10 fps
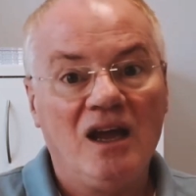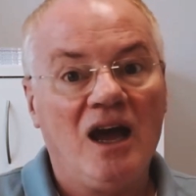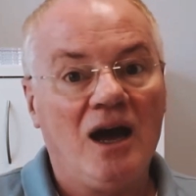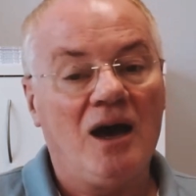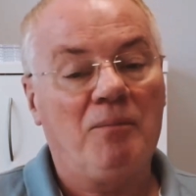
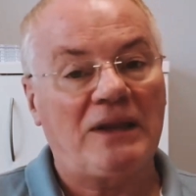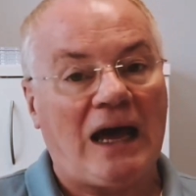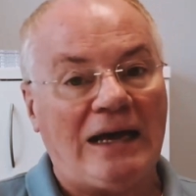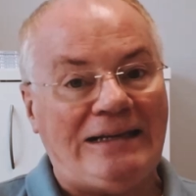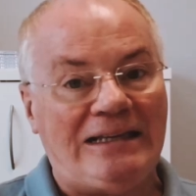but
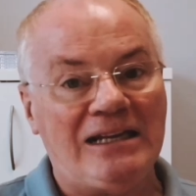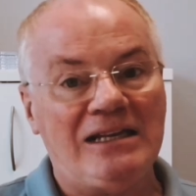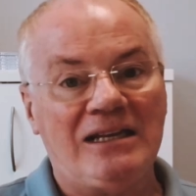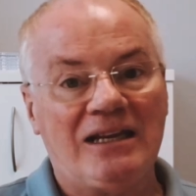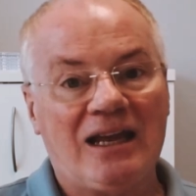I
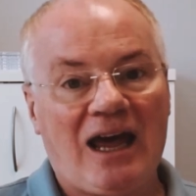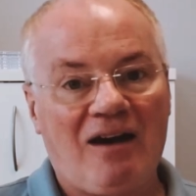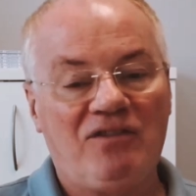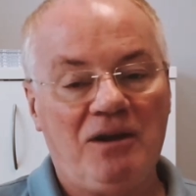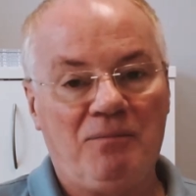didn't
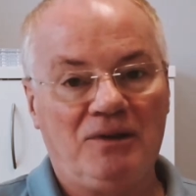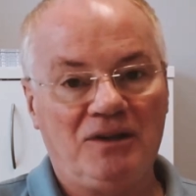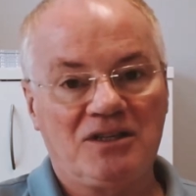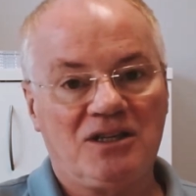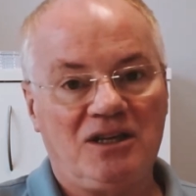have the
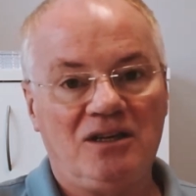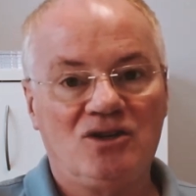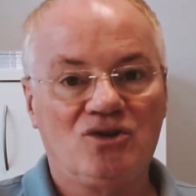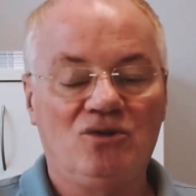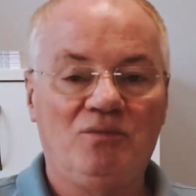ability
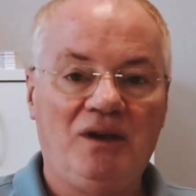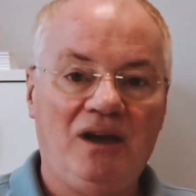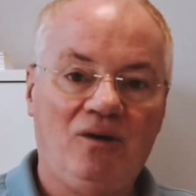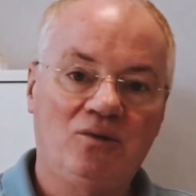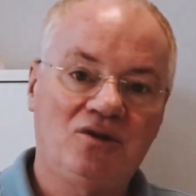to be
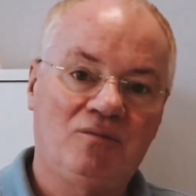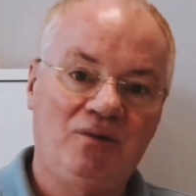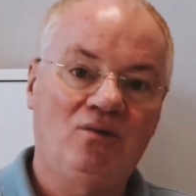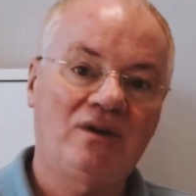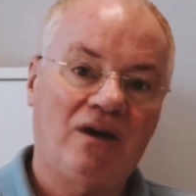able to
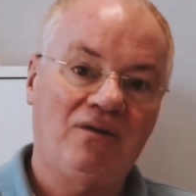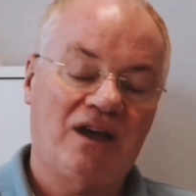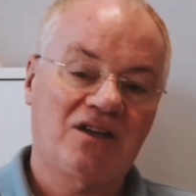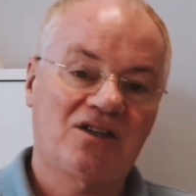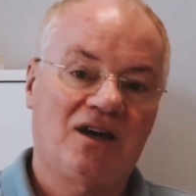build out
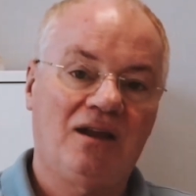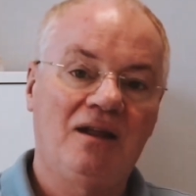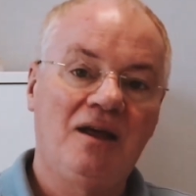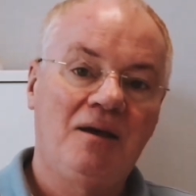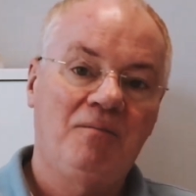that site
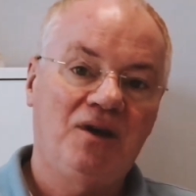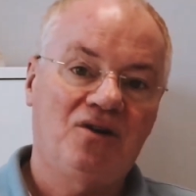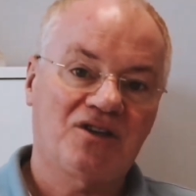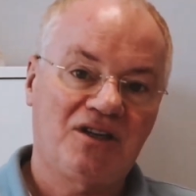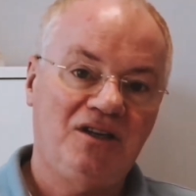
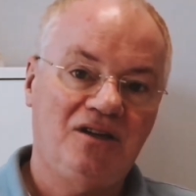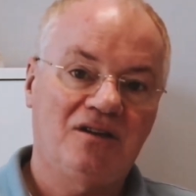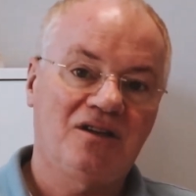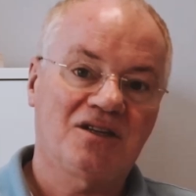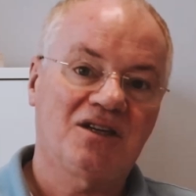because I
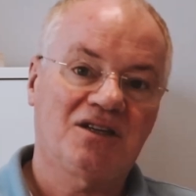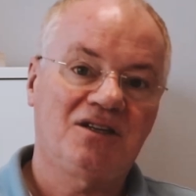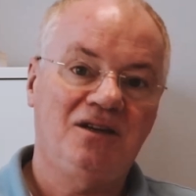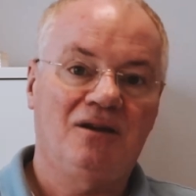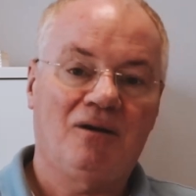needed the
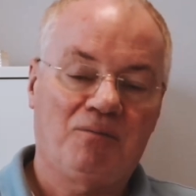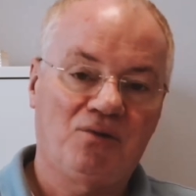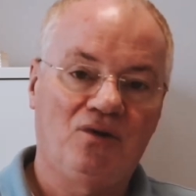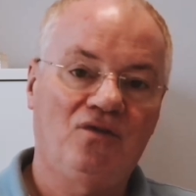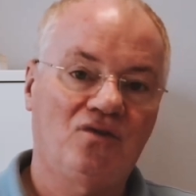16
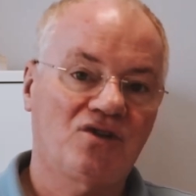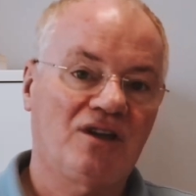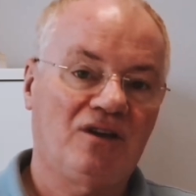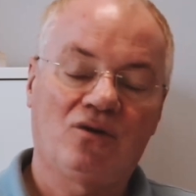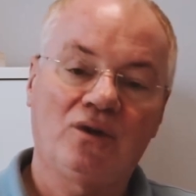approvals
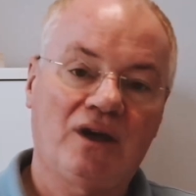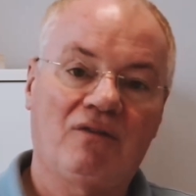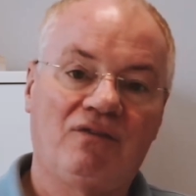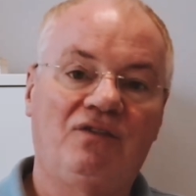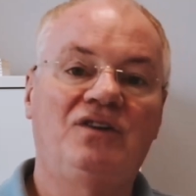and I'd only
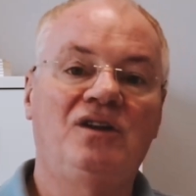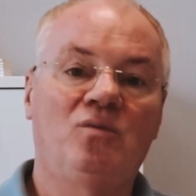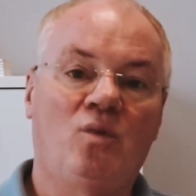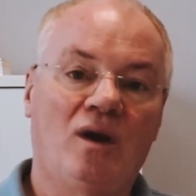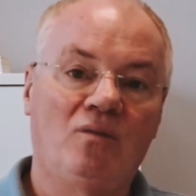got 15
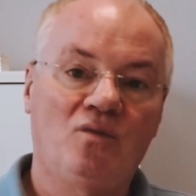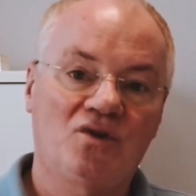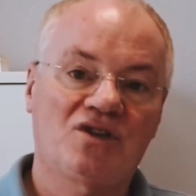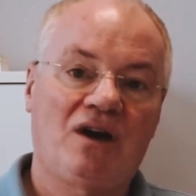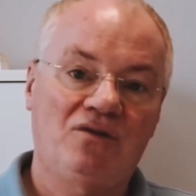and 1
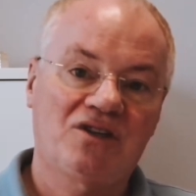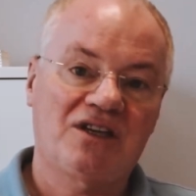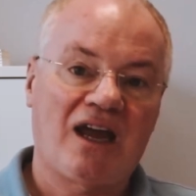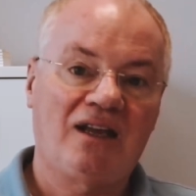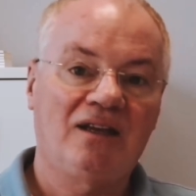was
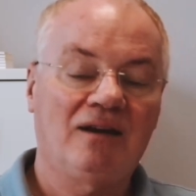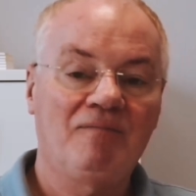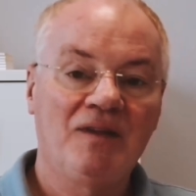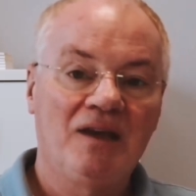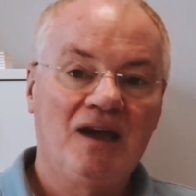outstanding.
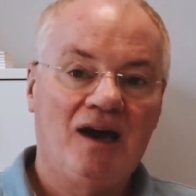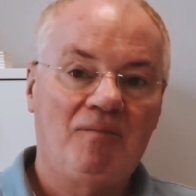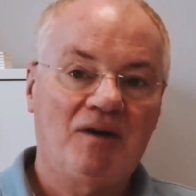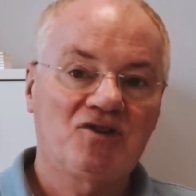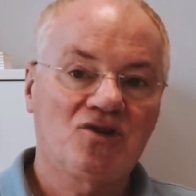
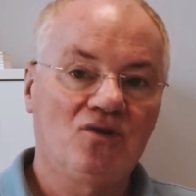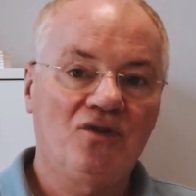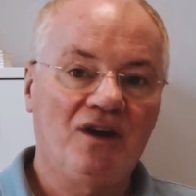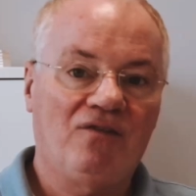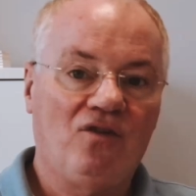And so
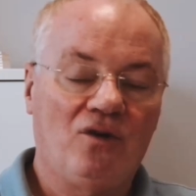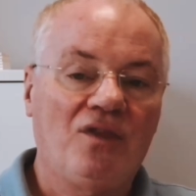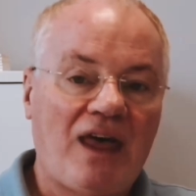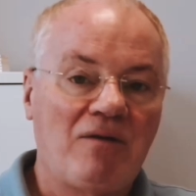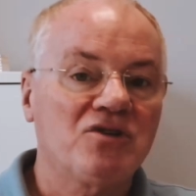therefore
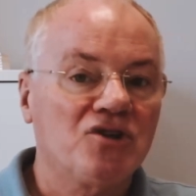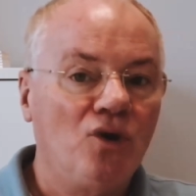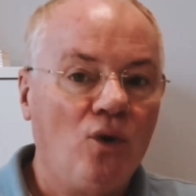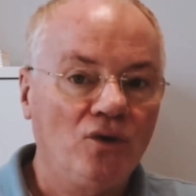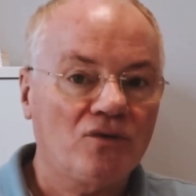that was an
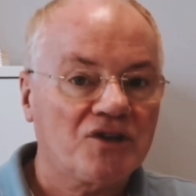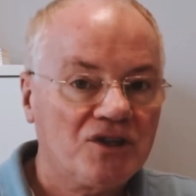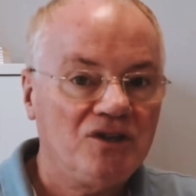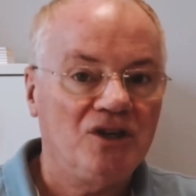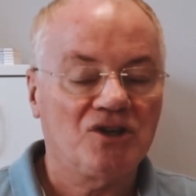owner's
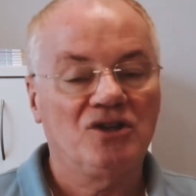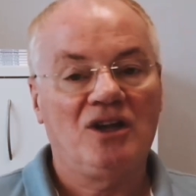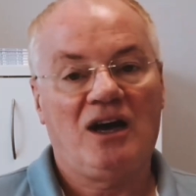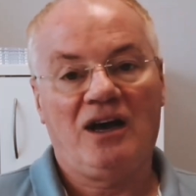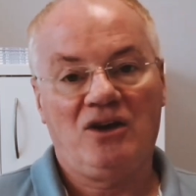condition
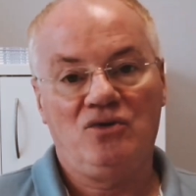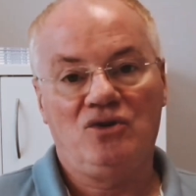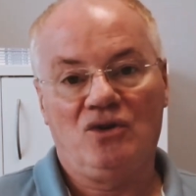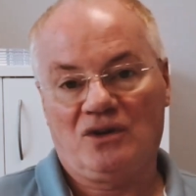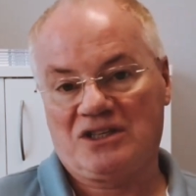that I could
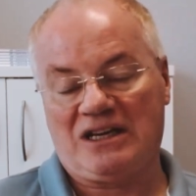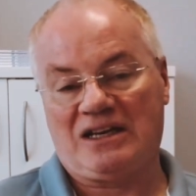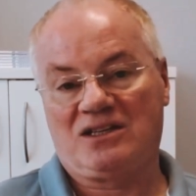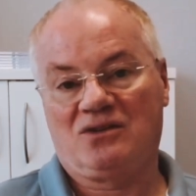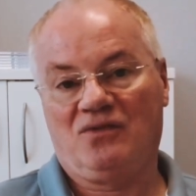not
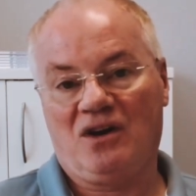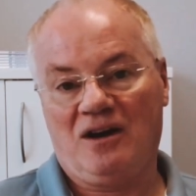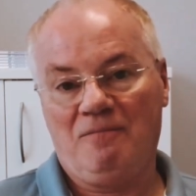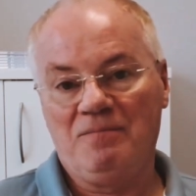satisfy.